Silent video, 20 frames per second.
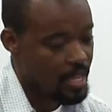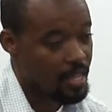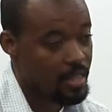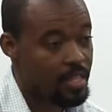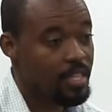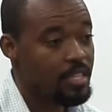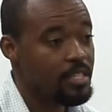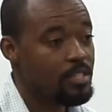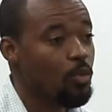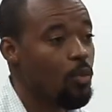
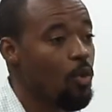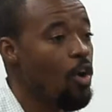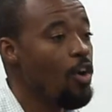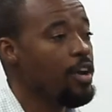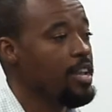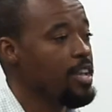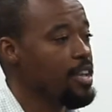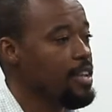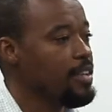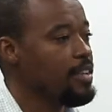This
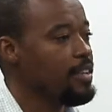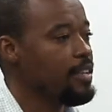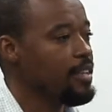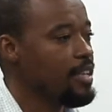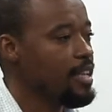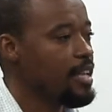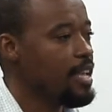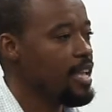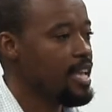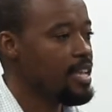warning
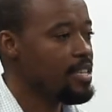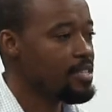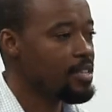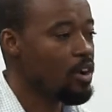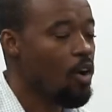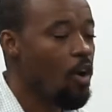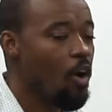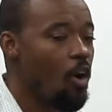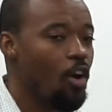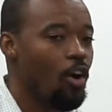is a
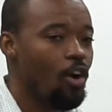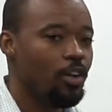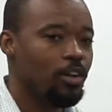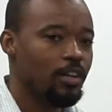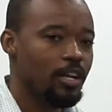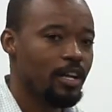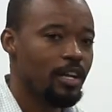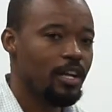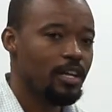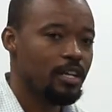
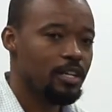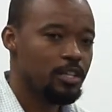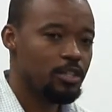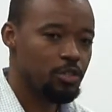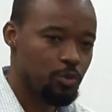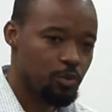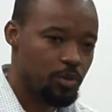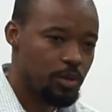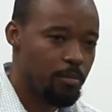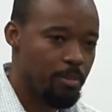call
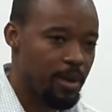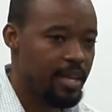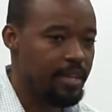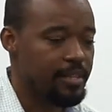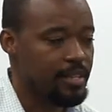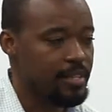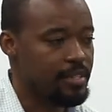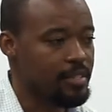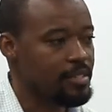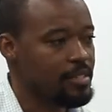to
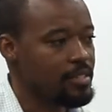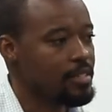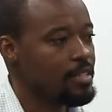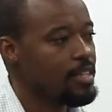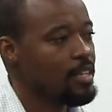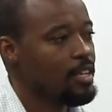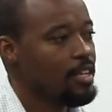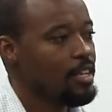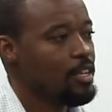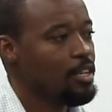repentance
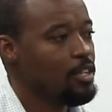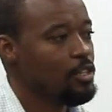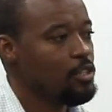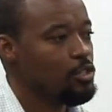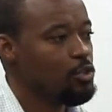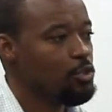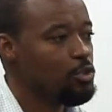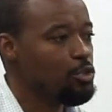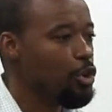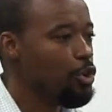
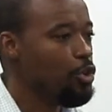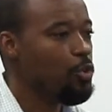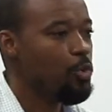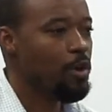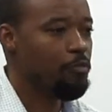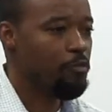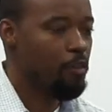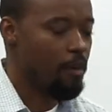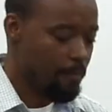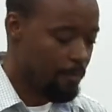to turn away
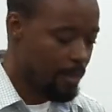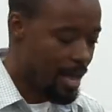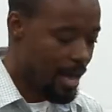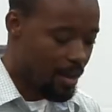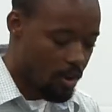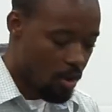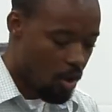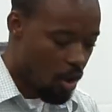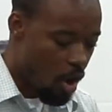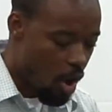from
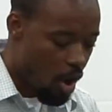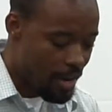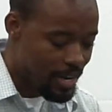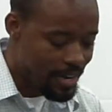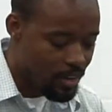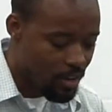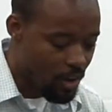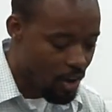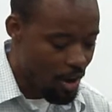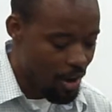that
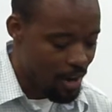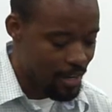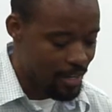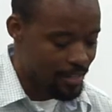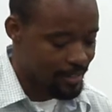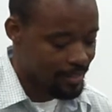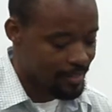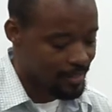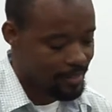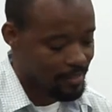hardened heart
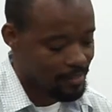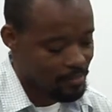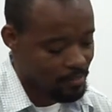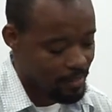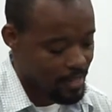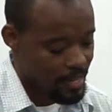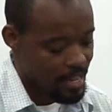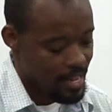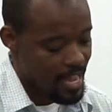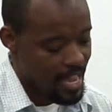
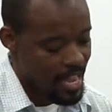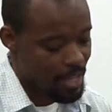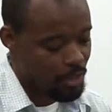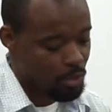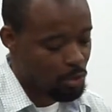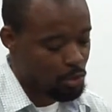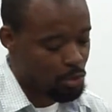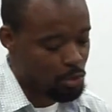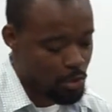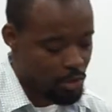and
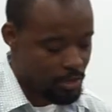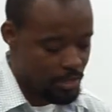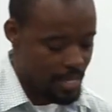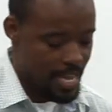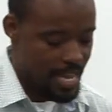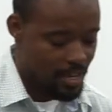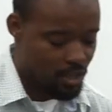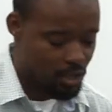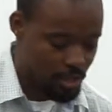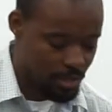to trust
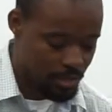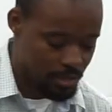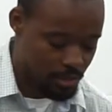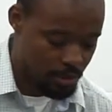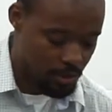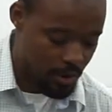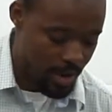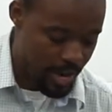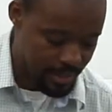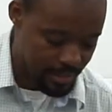in Jesus
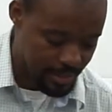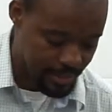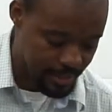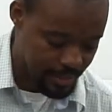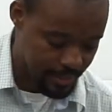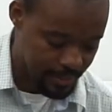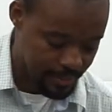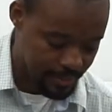Christ.